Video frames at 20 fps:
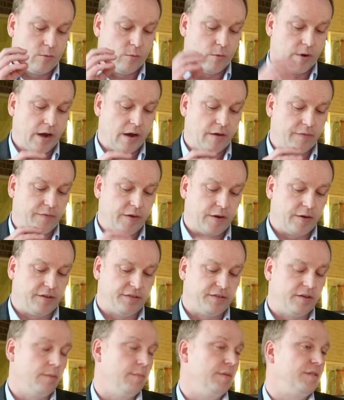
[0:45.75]
we are
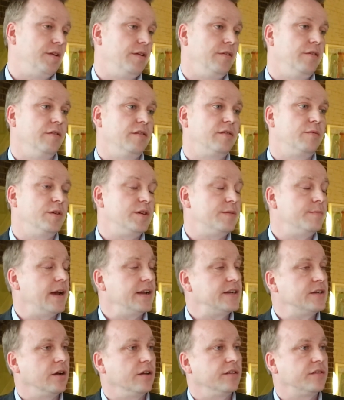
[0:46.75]
focusing on materials which
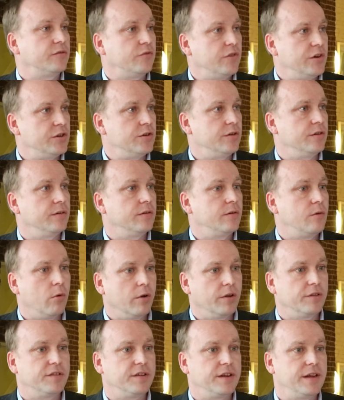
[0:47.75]
match our stringent
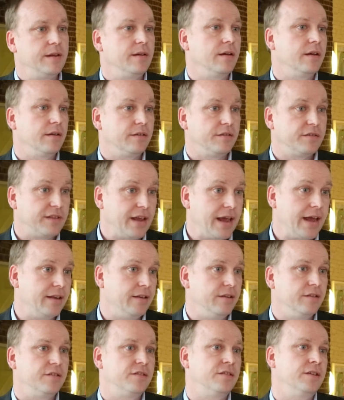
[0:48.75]
quality
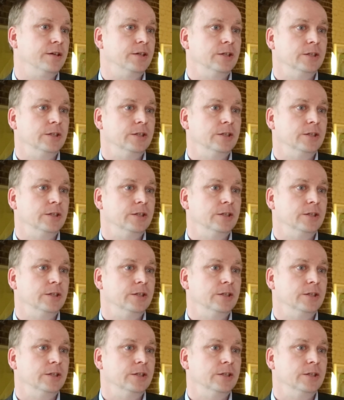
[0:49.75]
standards.